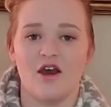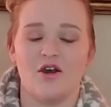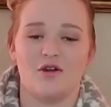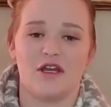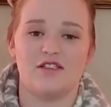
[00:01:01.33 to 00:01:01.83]

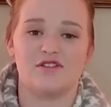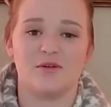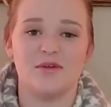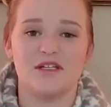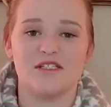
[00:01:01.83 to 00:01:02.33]
Okay, so
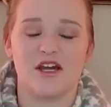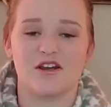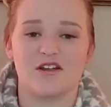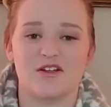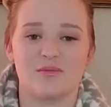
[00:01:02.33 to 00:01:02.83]
I'm going to
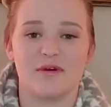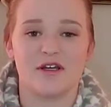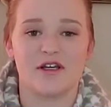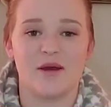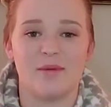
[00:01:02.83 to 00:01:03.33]
talk a little
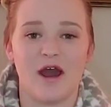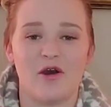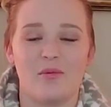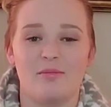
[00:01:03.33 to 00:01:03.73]
bit about